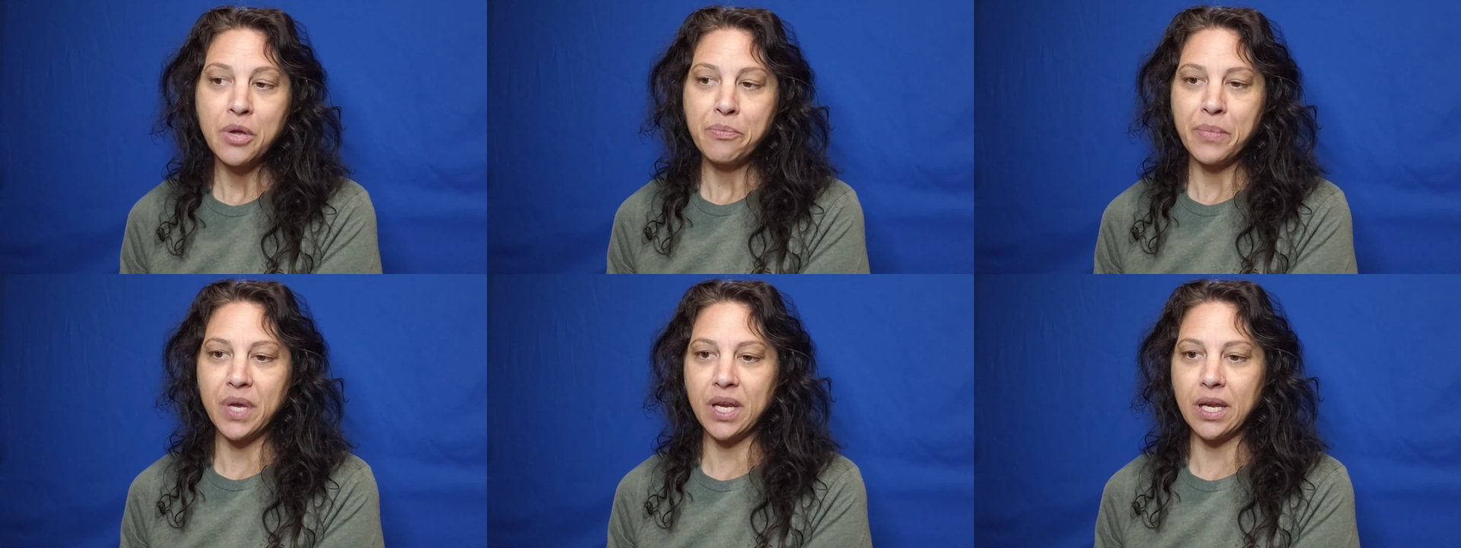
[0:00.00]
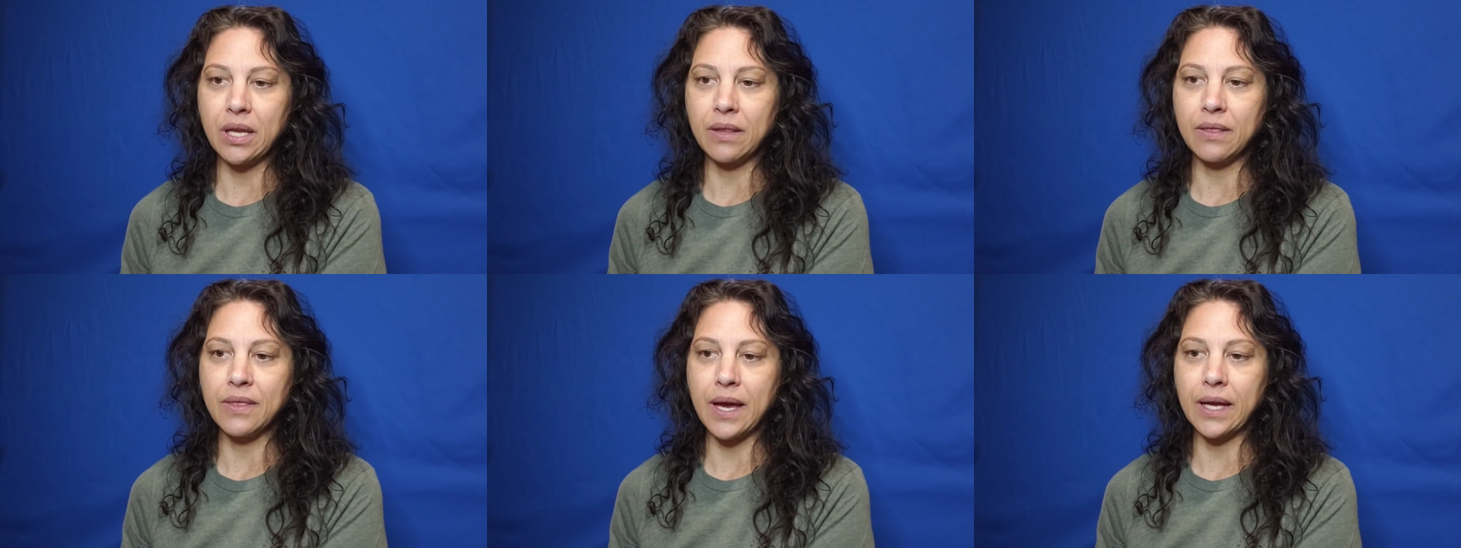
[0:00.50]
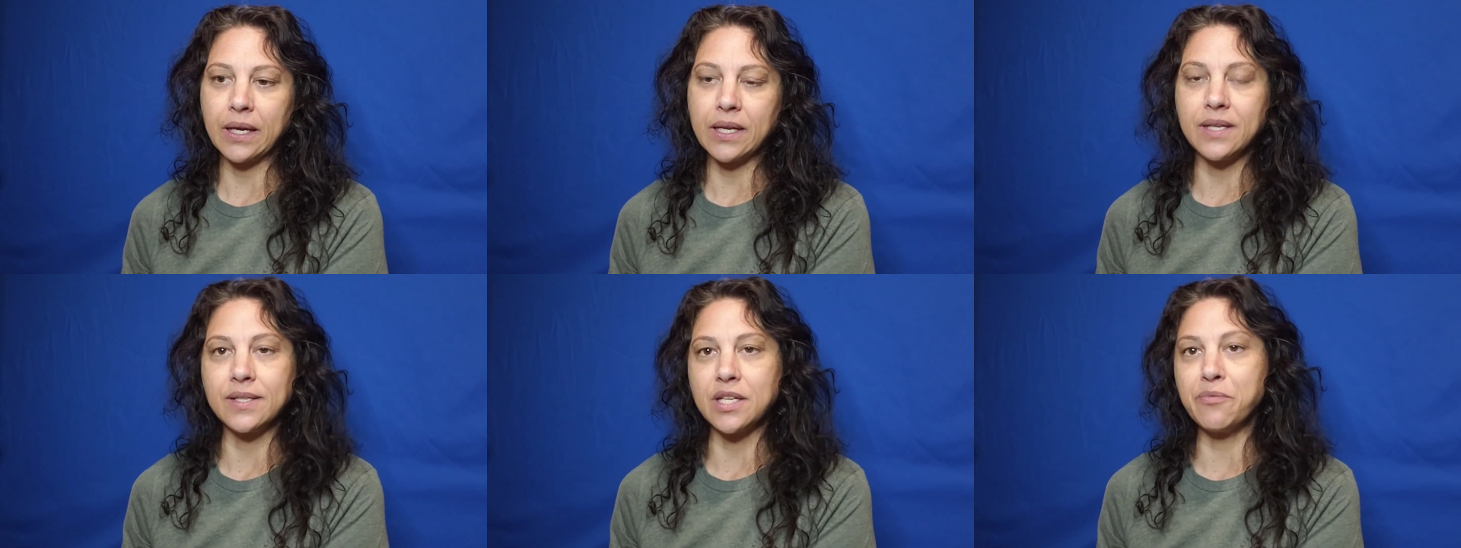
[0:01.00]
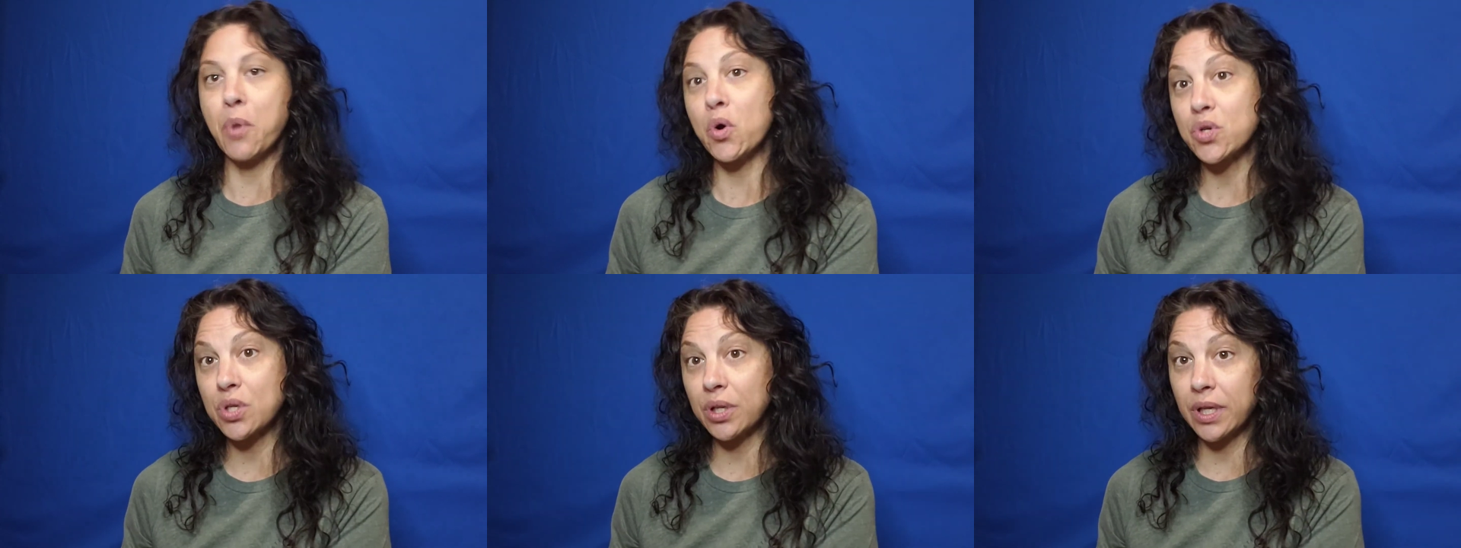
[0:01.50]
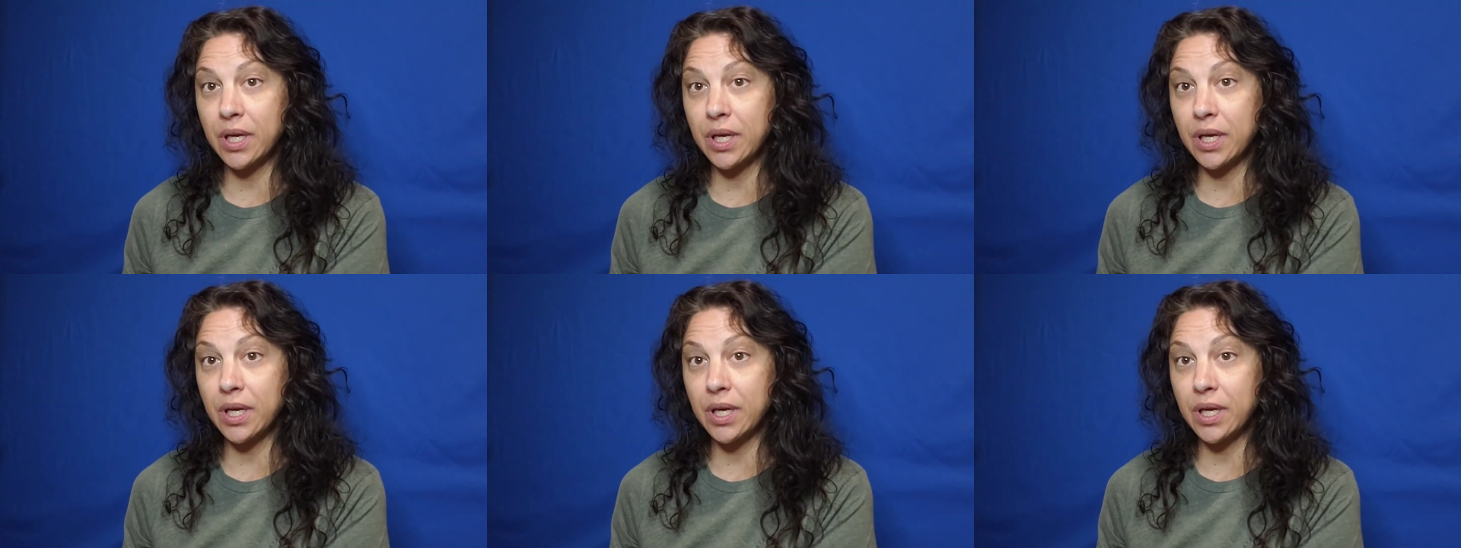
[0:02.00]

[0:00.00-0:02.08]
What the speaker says: meaning that he's emotionally